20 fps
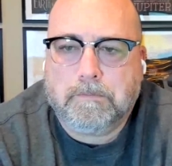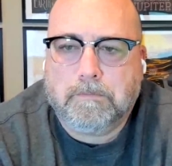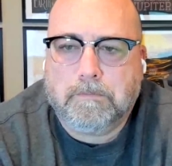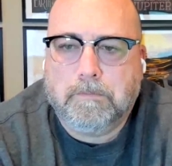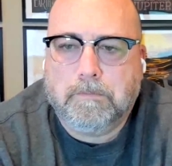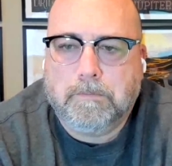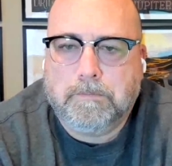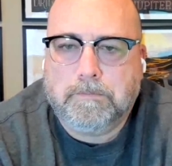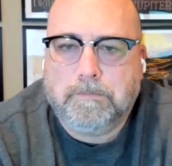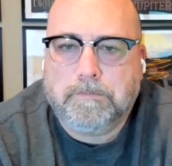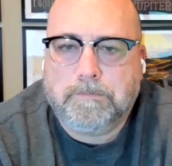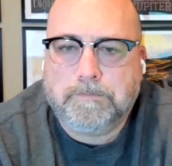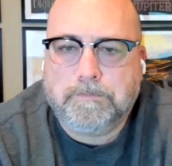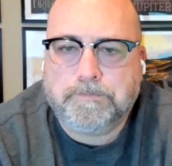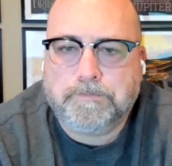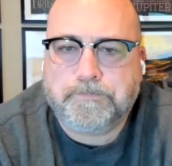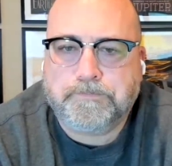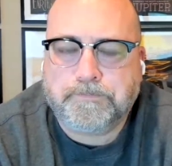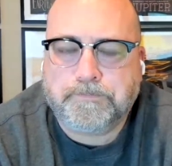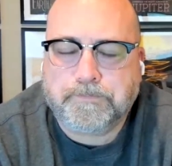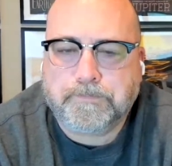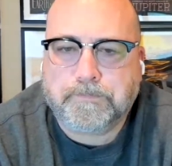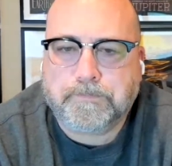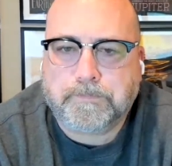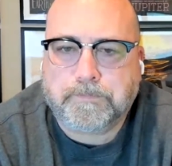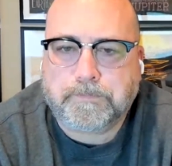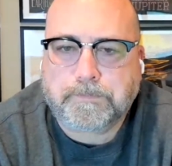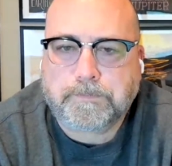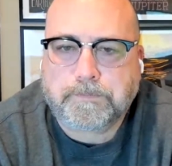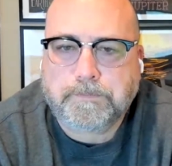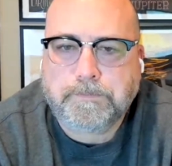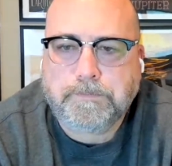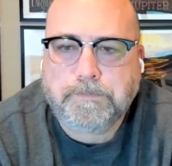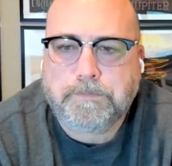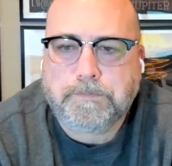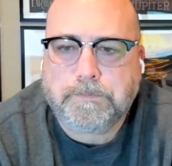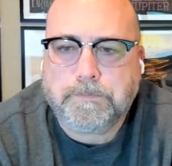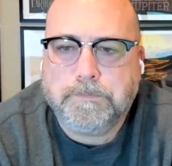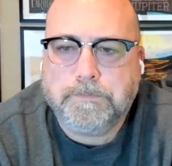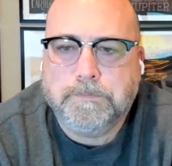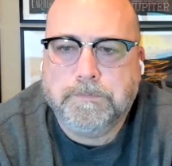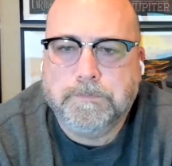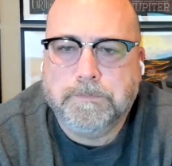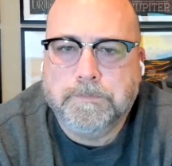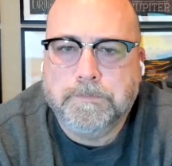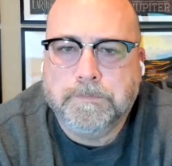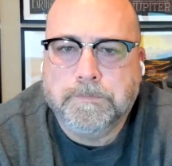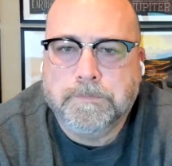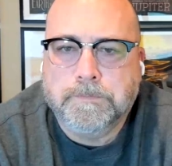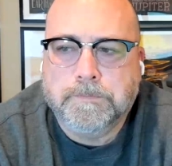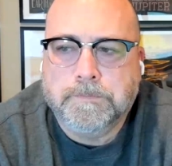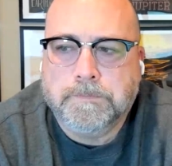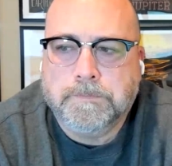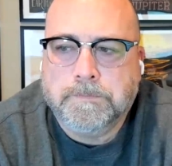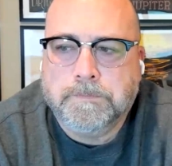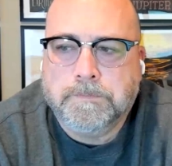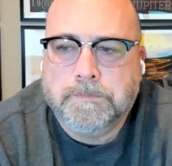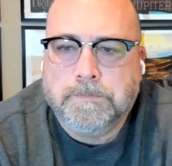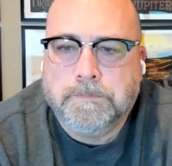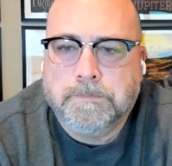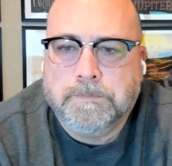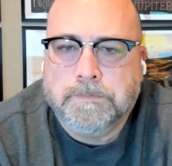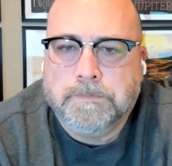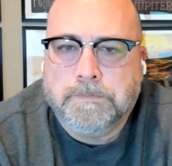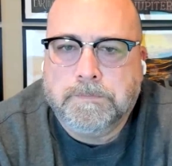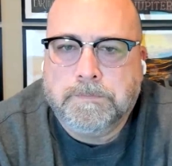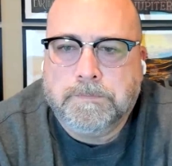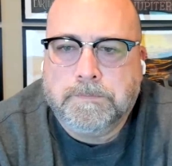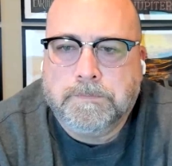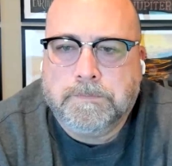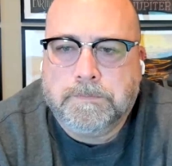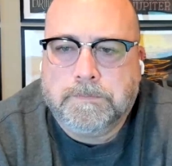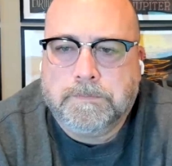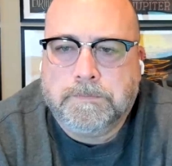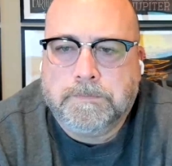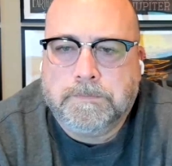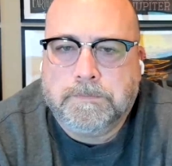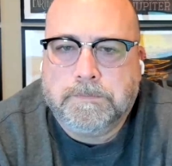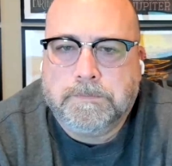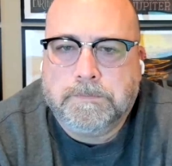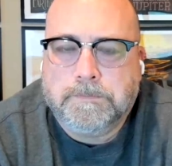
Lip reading: The person shown says nothing.